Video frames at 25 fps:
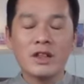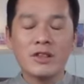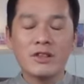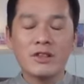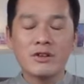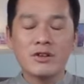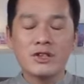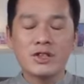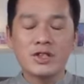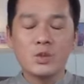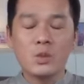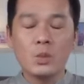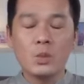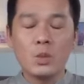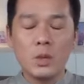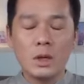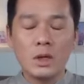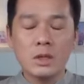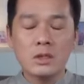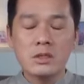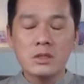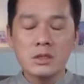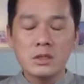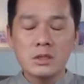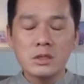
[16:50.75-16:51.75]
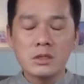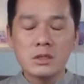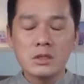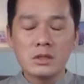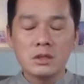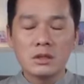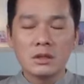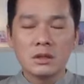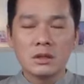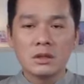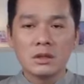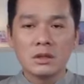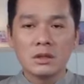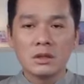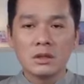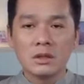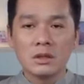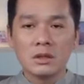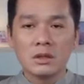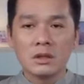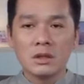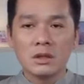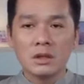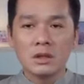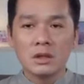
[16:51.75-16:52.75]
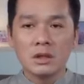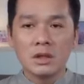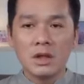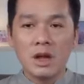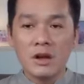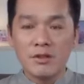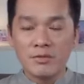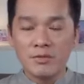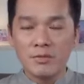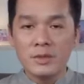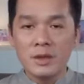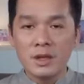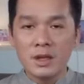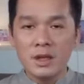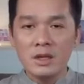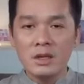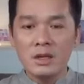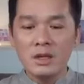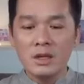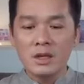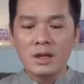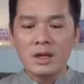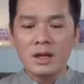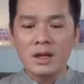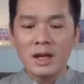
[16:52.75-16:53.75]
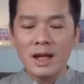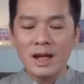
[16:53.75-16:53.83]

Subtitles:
others want of me.